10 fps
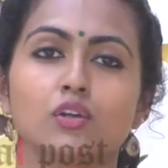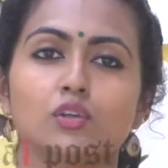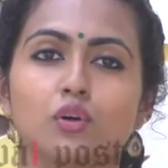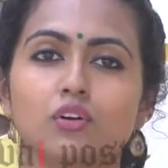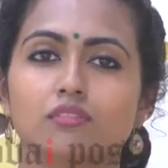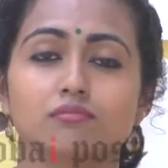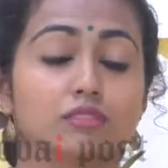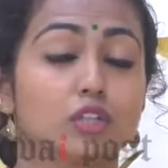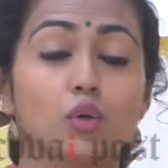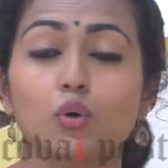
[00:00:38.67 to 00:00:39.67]
your
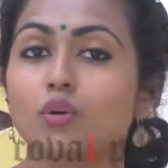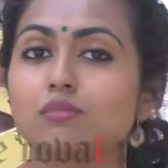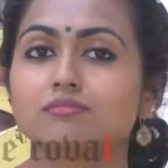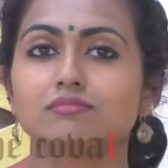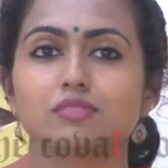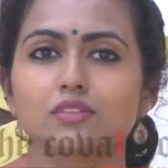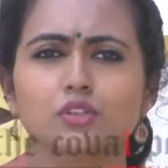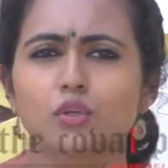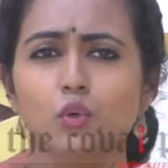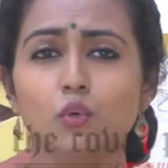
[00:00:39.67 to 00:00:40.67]
glow,
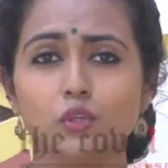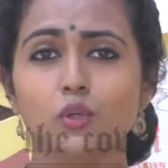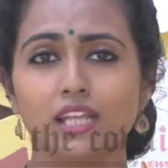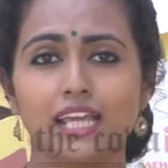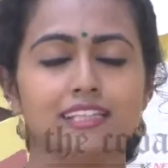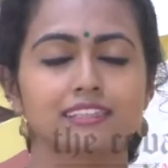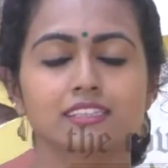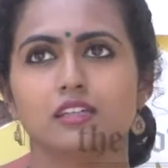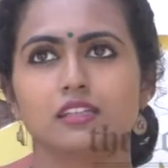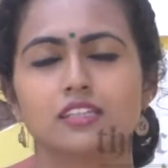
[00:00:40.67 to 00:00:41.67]
your overall health.
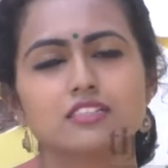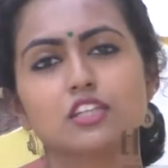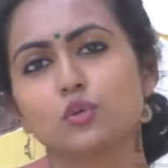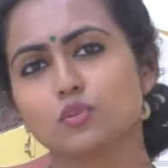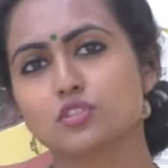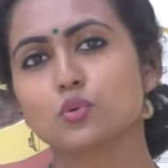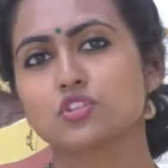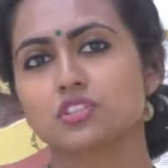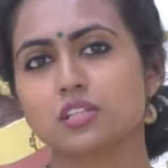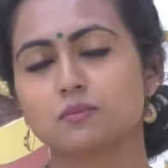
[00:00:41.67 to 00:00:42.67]
There's a huge
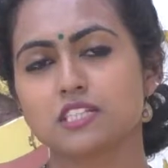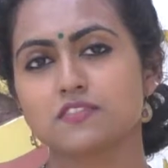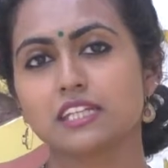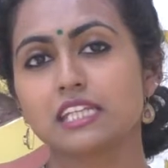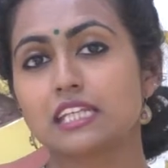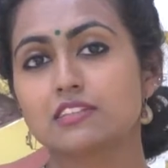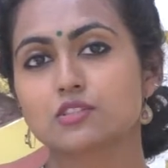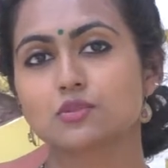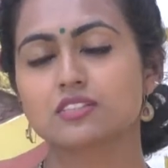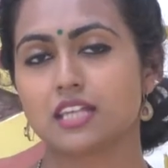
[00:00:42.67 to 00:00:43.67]
notion that breastfeeding
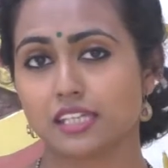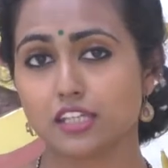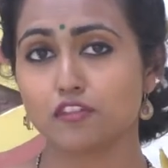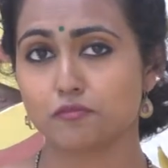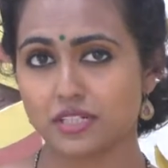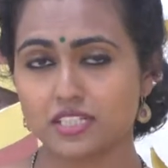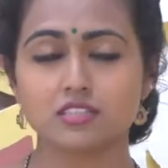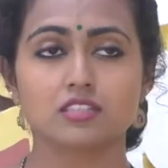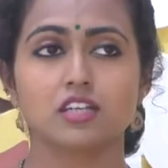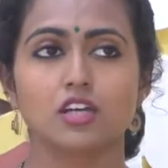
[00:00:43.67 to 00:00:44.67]
leads to the sagging of
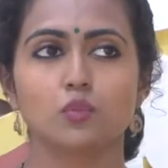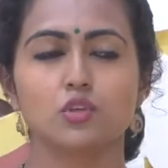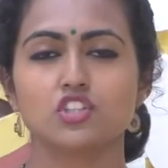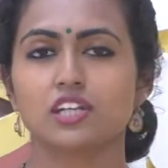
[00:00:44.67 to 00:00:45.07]
breasts, which